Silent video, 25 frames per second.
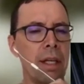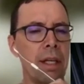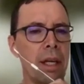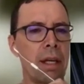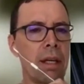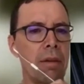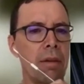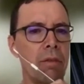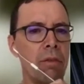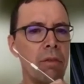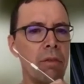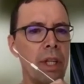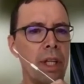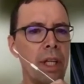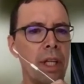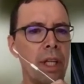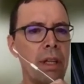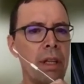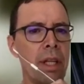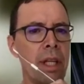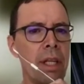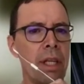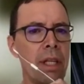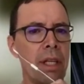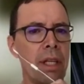Really,
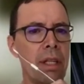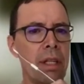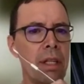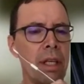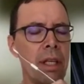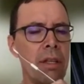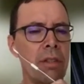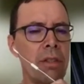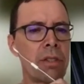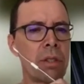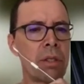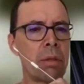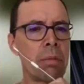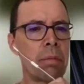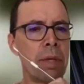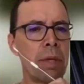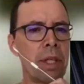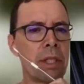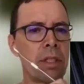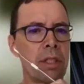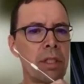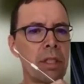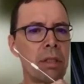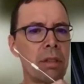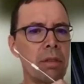thank you so much
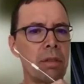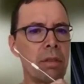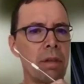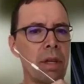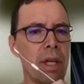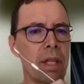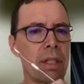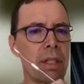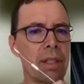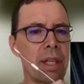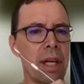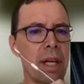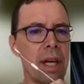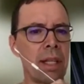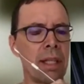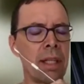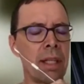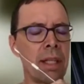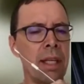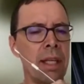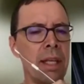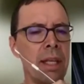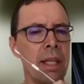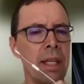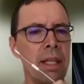to
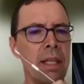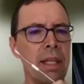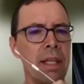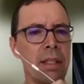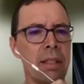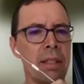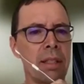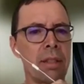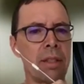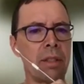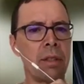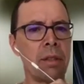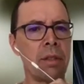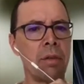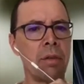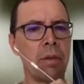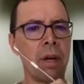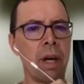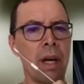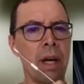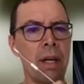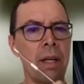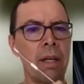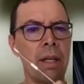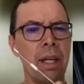Khalid and to
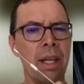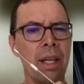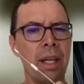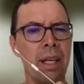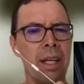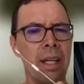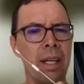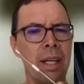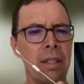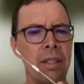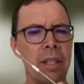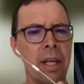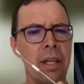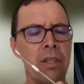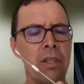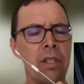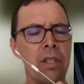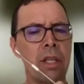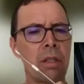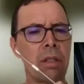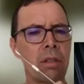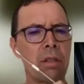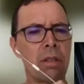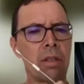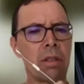Tangier and
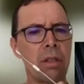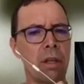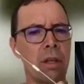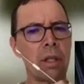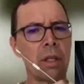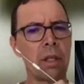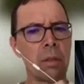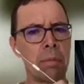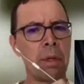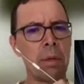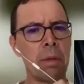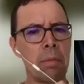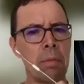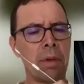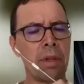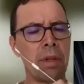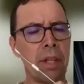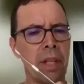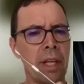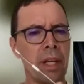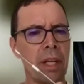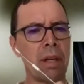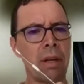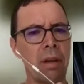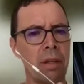to all the people there.
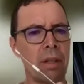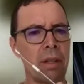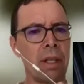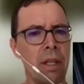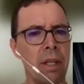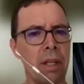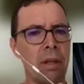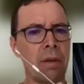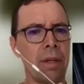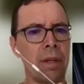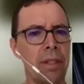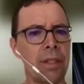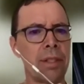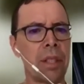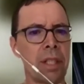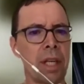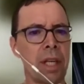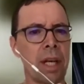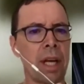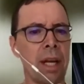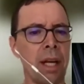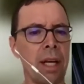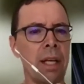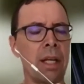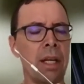It's
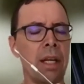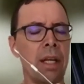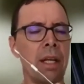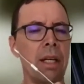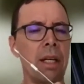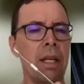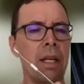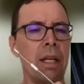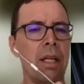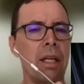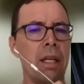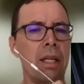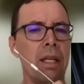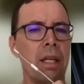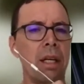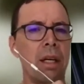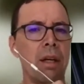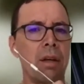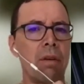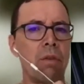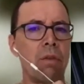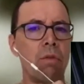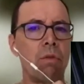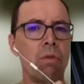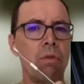
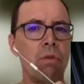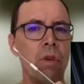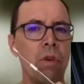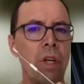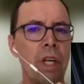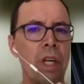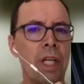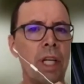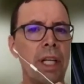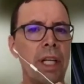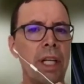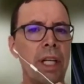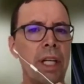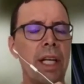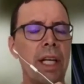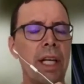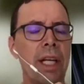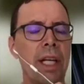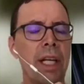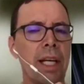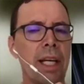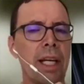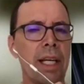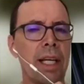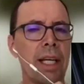really
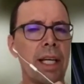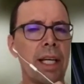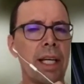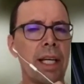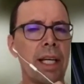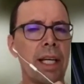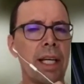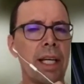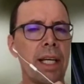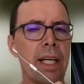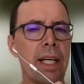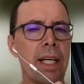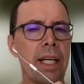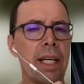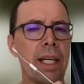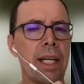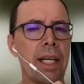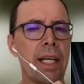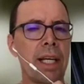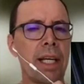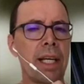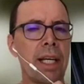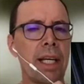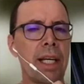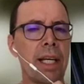
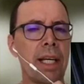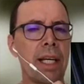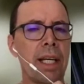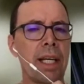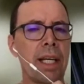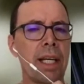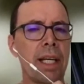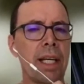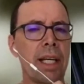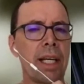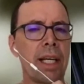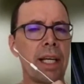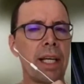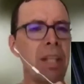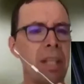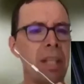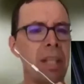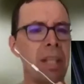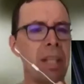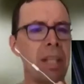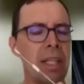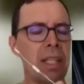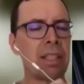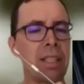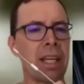combine everything together
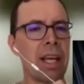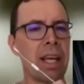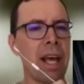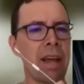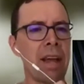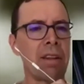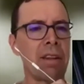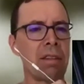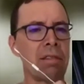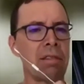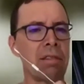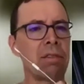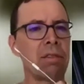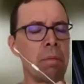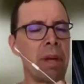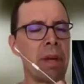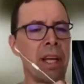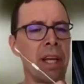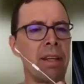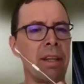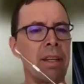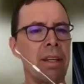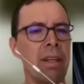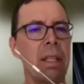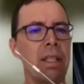for me.
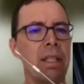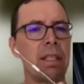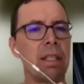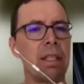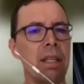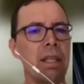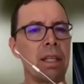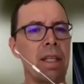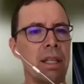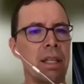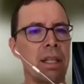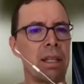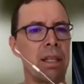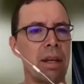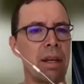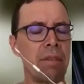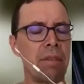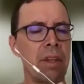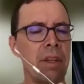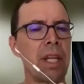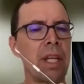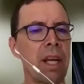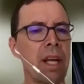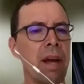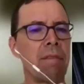Everything I've learned
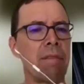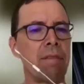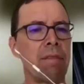there.